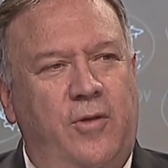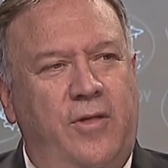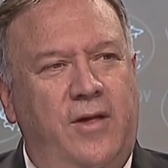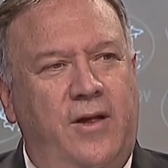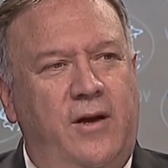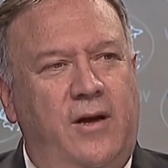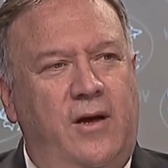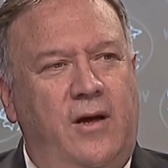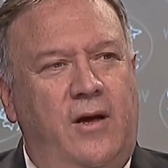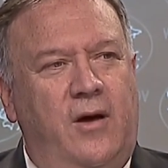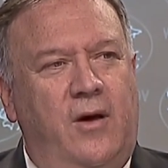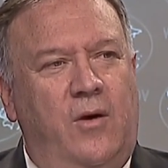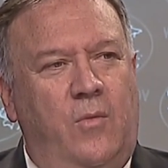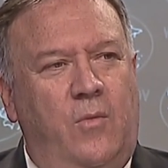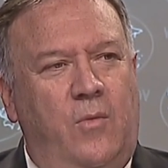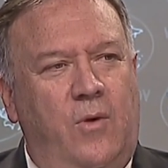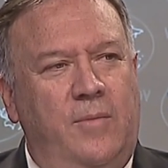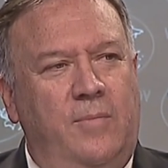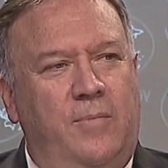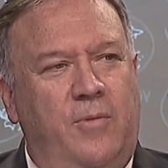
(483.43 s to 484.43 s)
than
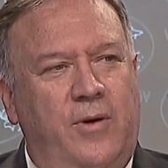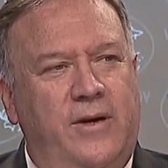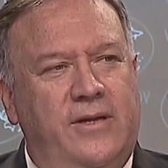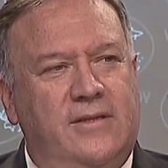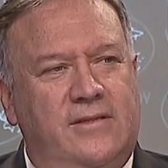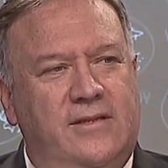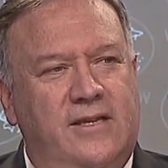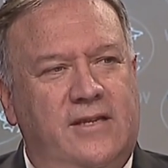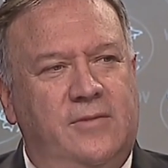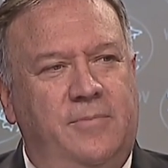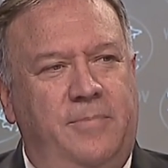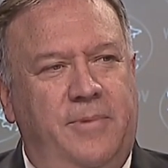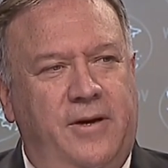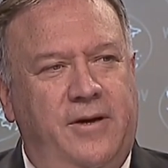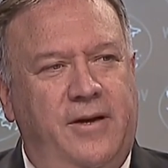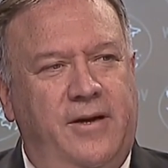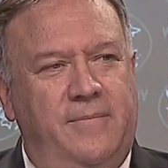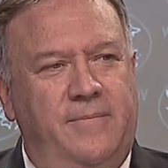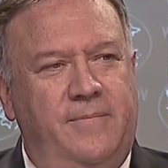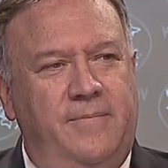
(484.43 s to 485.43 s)
1.6
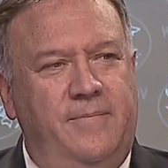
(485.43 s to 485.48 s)
billion.